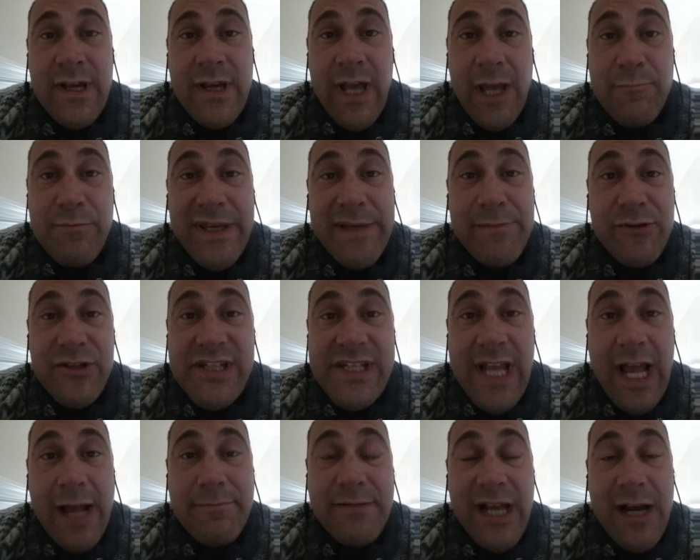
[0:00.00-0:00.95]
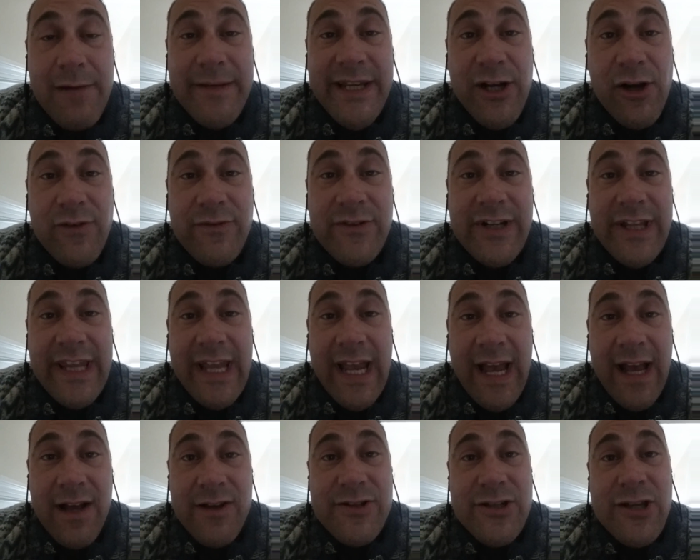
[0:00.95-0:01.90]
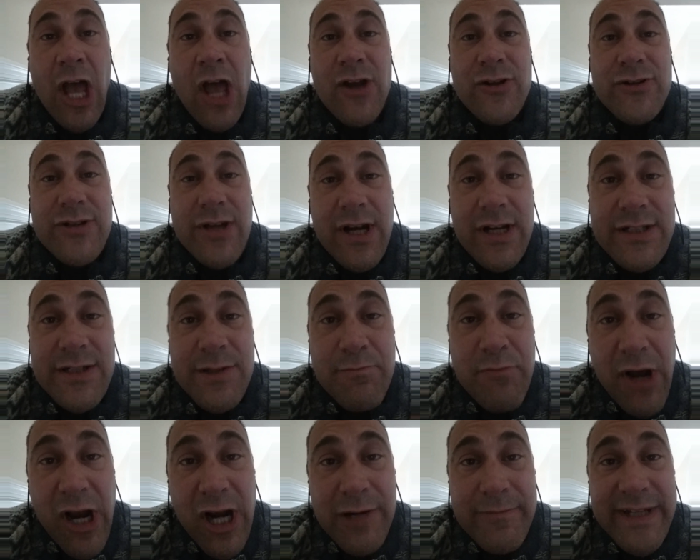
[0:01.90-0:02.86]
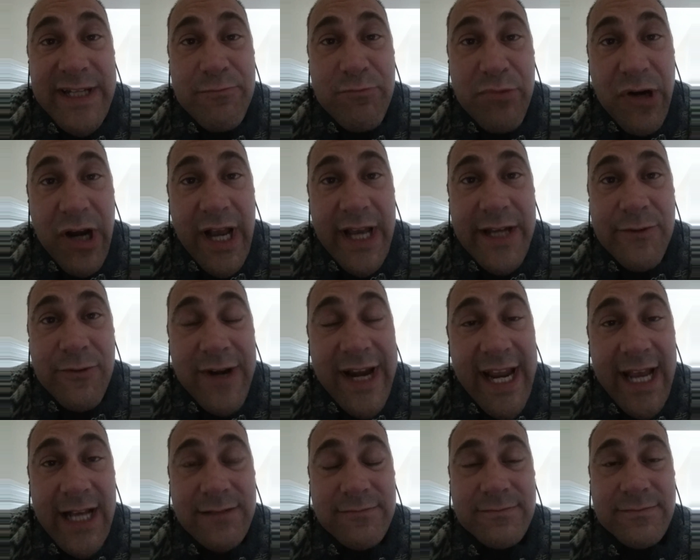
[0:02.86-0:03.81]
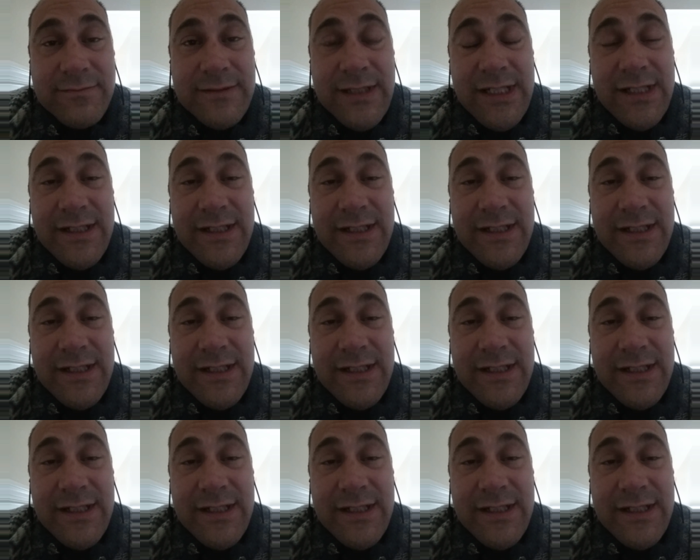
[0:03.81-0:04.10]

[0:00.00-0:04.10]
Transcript: And people stopped coming over to the house. Talk to Barbie and Brian Ram.